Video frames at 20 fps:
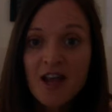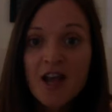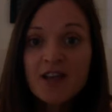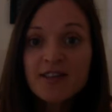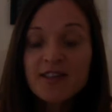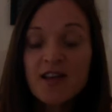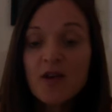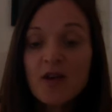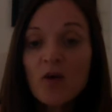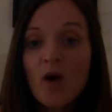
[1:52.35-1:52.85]

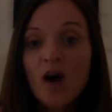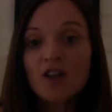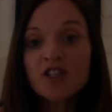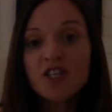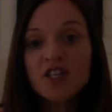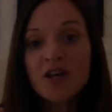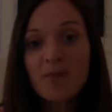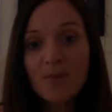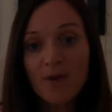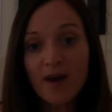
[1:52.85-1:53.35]
So I'll
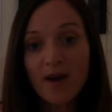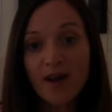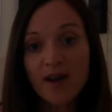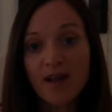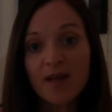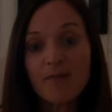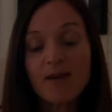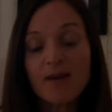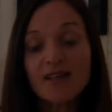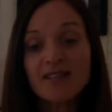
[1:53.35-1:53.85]
jump right
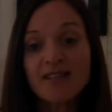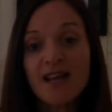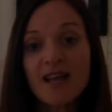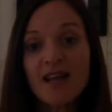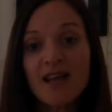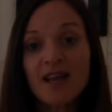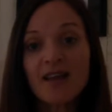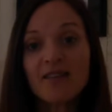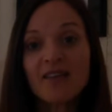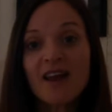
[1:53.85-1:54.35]
in by
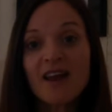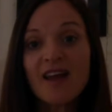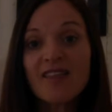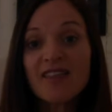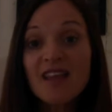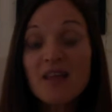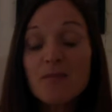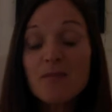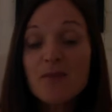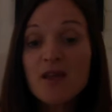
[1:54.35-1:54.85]
saying that I
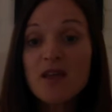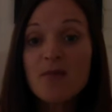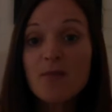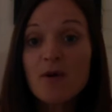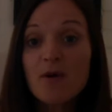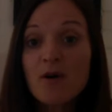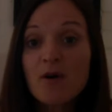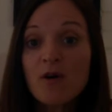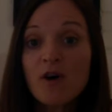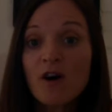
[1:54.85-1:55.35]
think
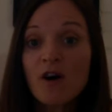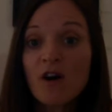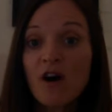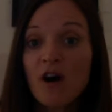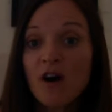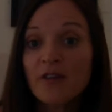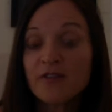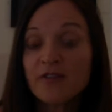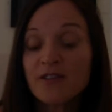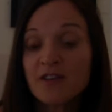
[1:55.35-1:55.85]
people are
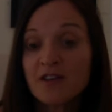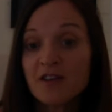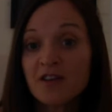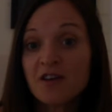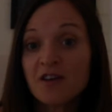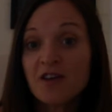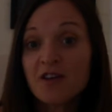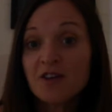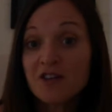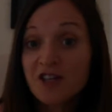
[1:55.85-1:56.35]
often
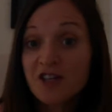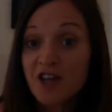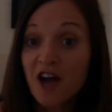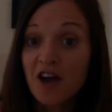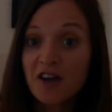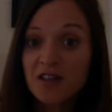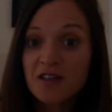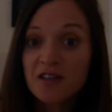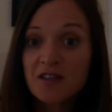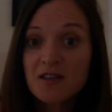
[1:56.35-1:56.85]

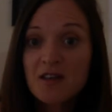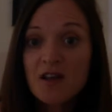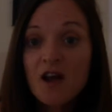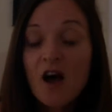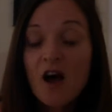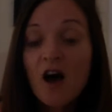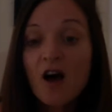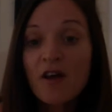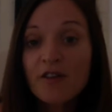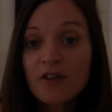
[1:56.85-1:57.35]
shocked
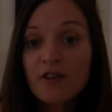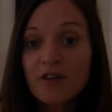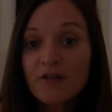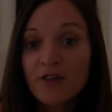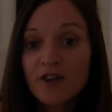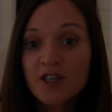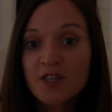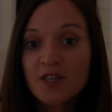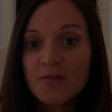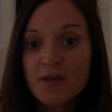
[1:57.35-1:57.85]
on their
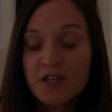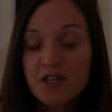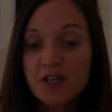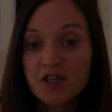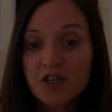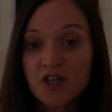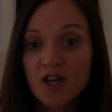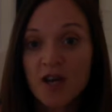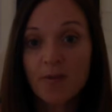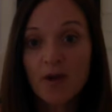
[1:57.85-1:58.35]
first mission
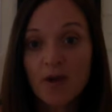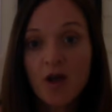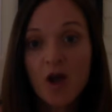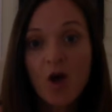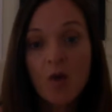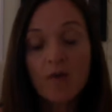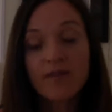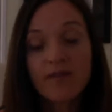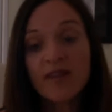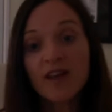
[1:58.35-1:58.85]
trip
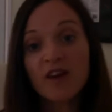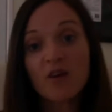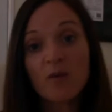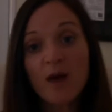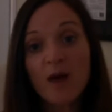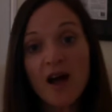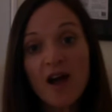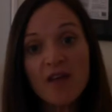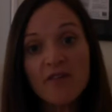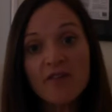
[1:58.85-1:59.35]
when they
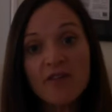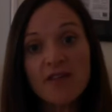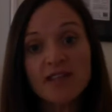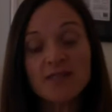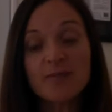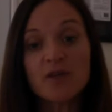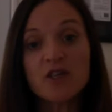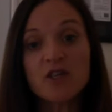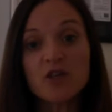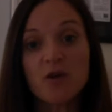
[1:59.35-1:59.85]
arrive in this
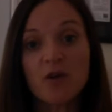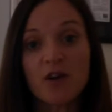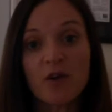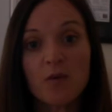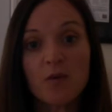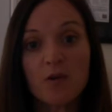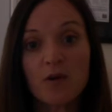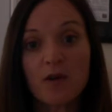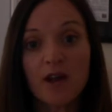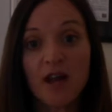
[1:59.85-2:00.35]
majority
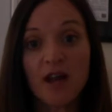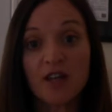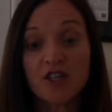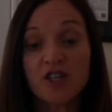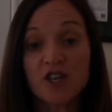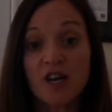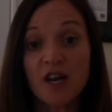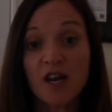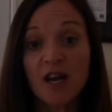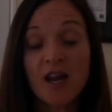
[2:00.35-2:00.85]
world
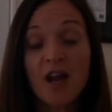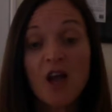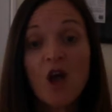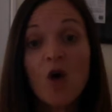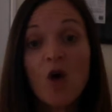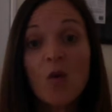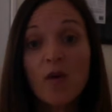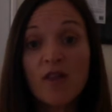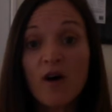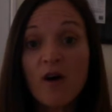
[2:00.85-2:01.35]
country
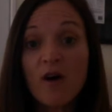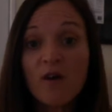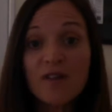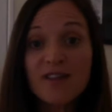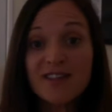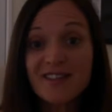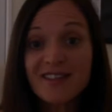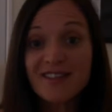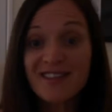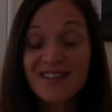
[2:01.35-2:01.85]
with all
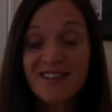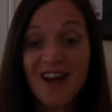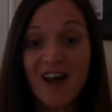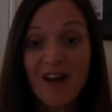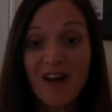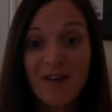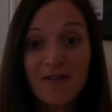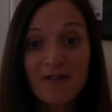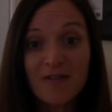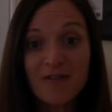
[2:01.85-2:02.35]
this
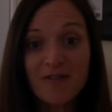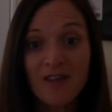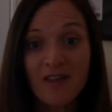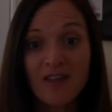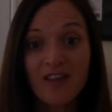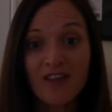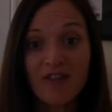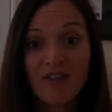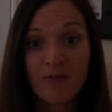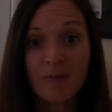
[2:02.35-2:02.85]
stuff that
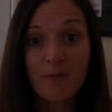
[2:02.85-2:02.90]
they've